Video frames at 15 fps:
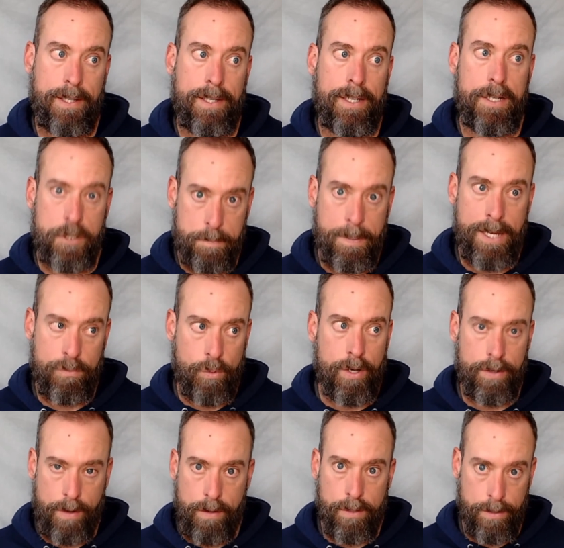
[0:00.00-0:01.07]
He's been one
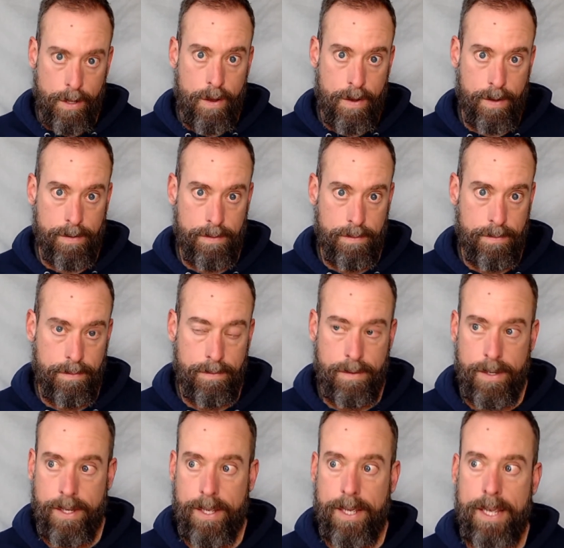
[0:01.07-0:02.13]
all along.
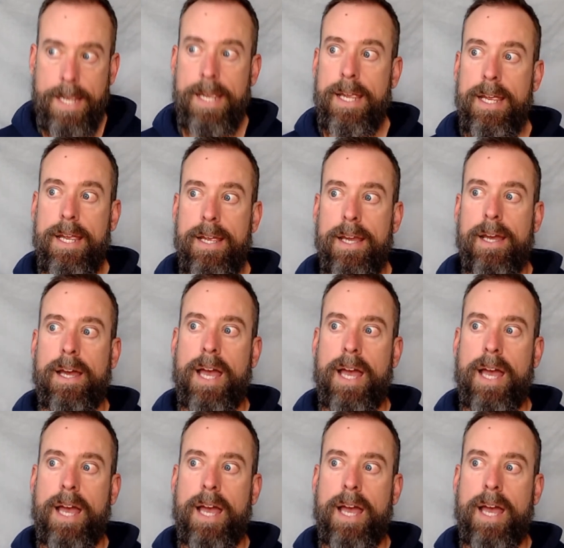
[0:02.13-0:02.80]
He